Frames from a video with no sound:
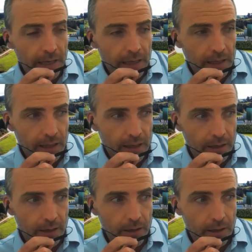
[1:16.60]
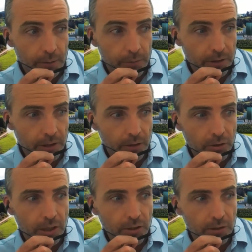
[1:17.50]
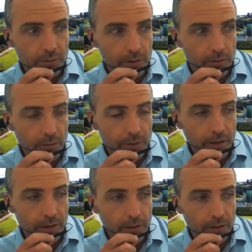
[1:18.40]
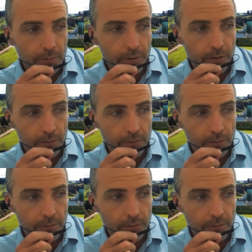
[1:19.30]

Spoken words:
Then I was in negotiations with a group out of Europe,